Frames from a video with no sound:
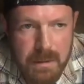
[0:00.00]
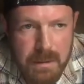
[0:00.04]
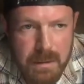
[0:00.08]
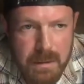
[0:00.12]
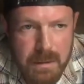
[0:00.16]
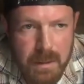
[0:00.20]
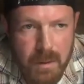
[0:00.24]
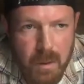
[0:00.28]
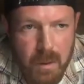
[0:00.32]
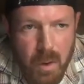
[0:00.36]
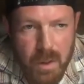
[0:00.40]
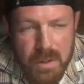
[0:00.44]

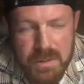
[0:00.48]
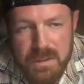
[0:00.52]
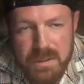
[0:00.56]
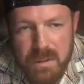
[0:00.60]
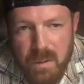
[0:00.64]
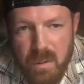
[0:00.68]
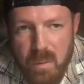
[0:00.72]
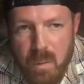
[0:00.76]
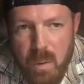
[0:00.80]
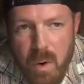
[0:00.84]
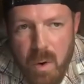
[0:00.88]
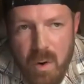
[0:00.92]
it
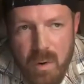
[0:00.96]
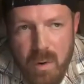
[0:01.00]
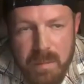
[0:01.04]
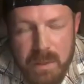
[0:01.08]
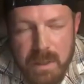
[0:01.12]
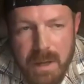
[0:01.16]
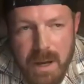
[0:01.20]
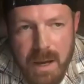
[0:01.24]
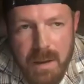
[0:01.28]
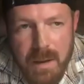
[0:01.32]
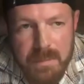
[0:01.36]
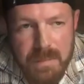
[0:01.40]
also woke
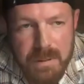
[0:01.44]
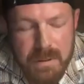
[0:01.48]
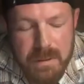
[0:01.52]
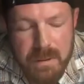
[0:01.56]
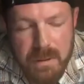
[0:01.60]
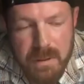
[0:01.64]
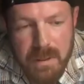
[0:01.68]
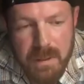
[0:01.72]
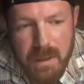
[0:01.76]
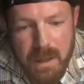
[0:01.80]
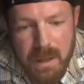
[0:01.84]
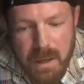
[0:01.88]
me up.
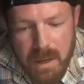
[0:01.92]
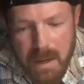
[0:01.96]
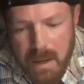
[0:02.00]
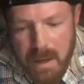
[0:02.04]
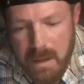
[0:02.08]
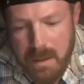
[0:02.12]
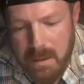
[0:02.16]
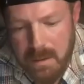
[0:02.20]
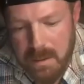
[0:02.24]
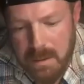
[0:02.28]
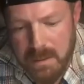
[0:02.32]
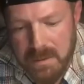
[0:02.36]
Uh,
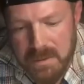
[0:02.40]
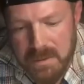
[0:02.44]
it